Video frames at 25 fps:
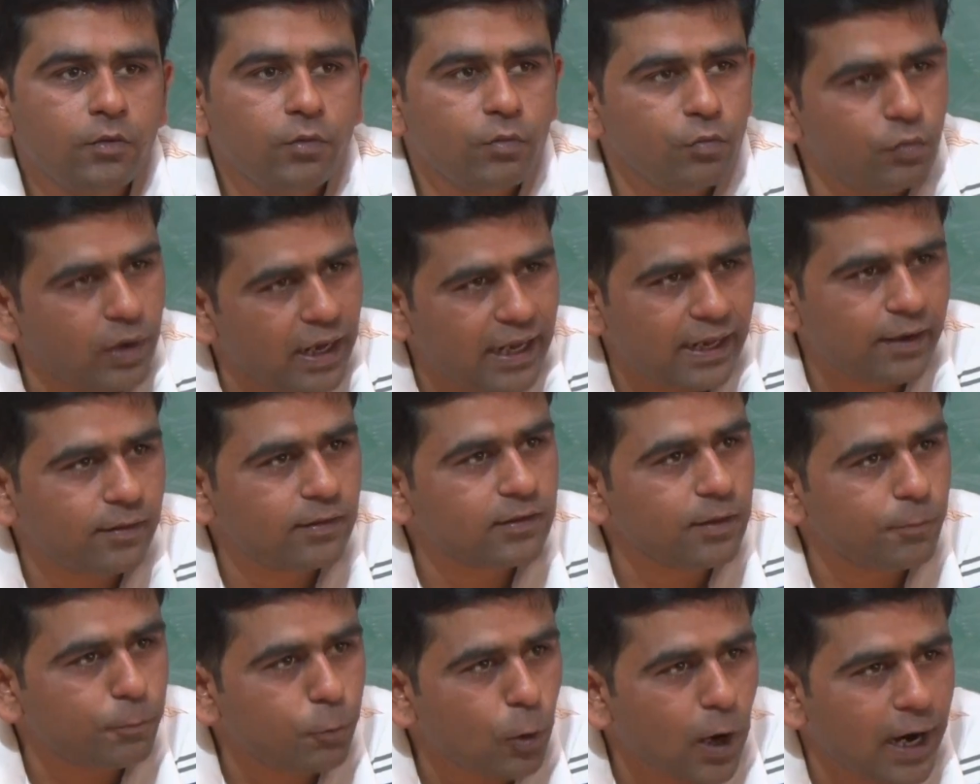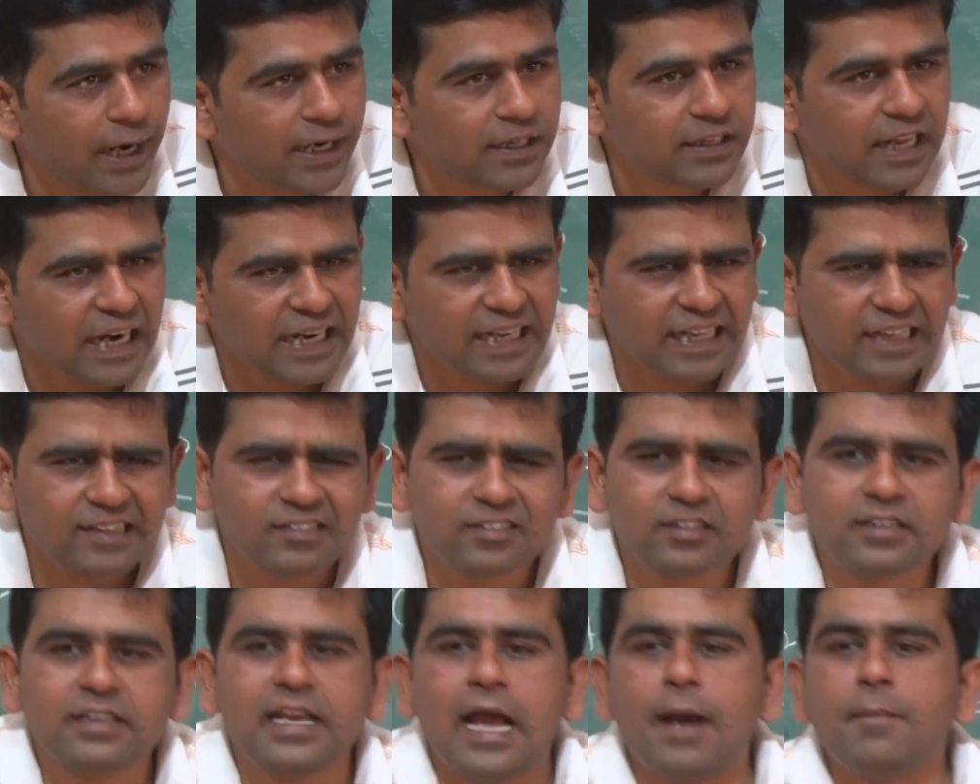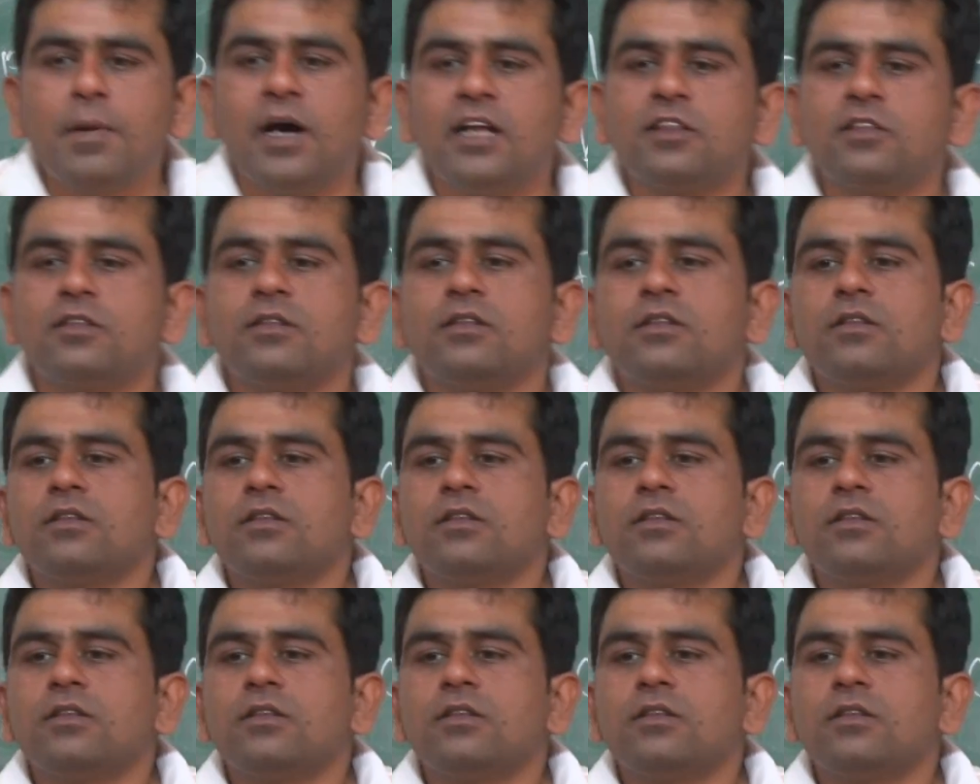We are having the point that is gamma